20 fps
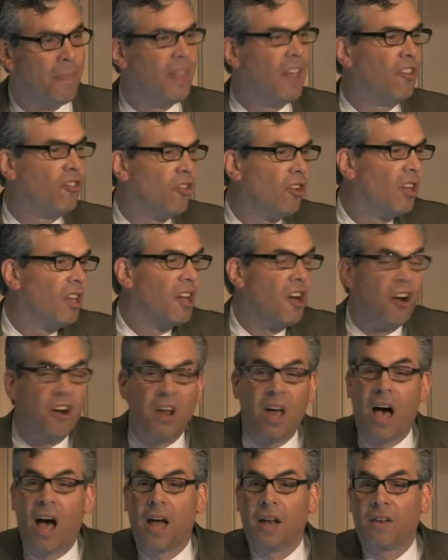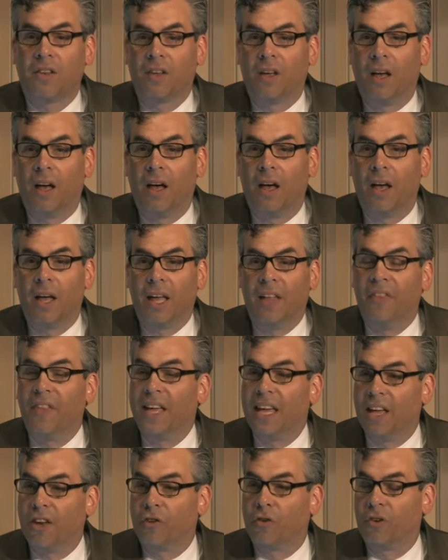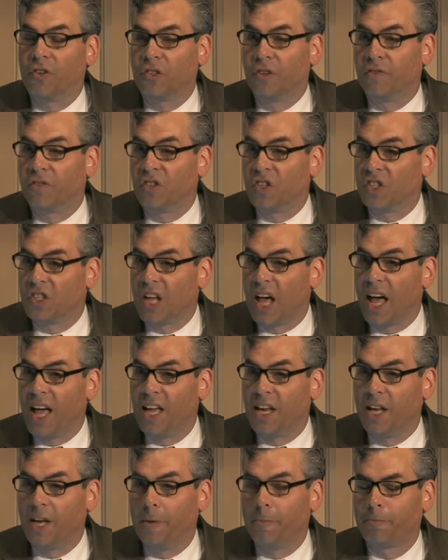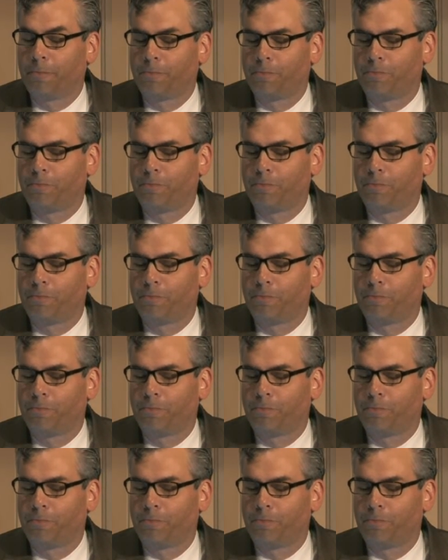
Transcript: They certainly are not in the interest of society.